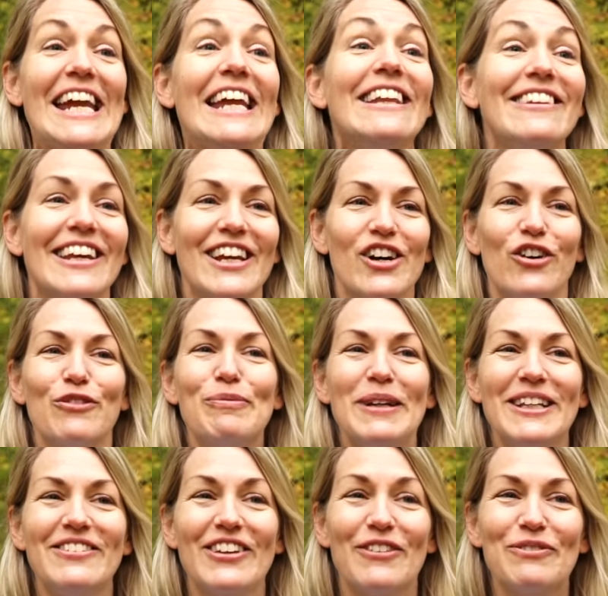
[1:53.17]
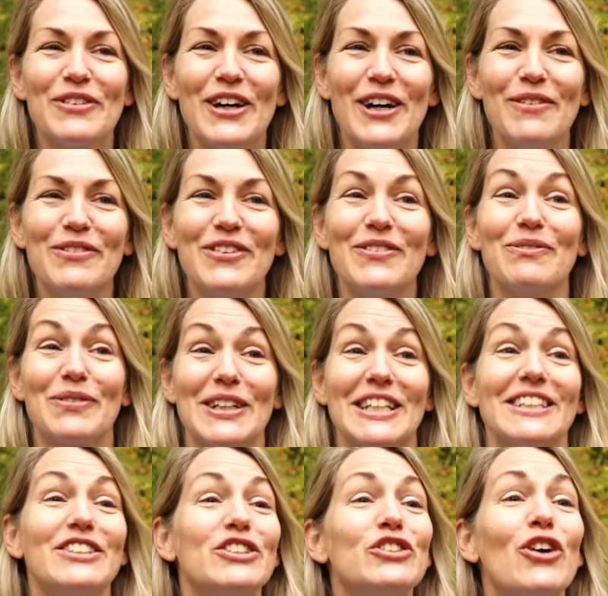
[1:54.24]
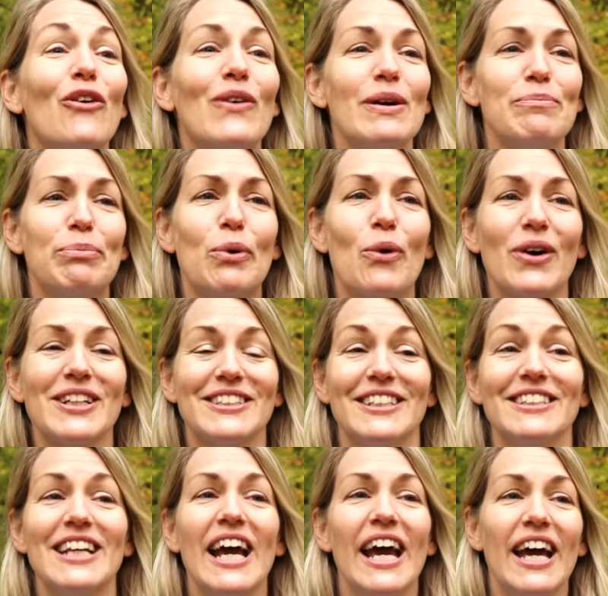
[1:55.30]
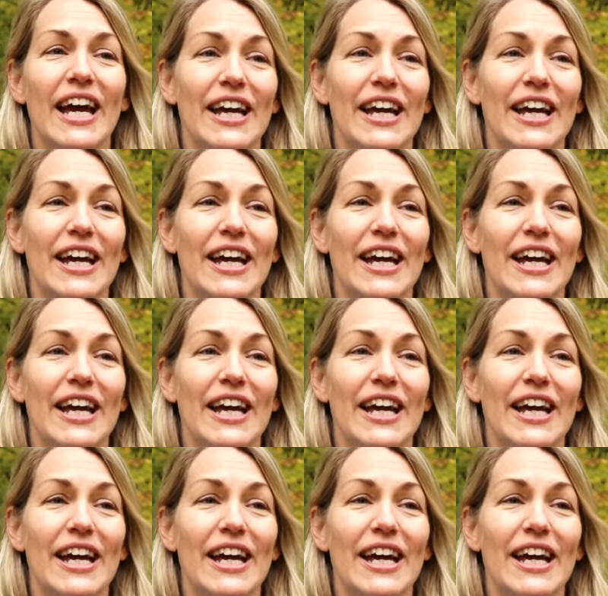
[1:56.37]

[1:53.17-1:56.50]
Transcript: eating on me sometimes, but it's so important.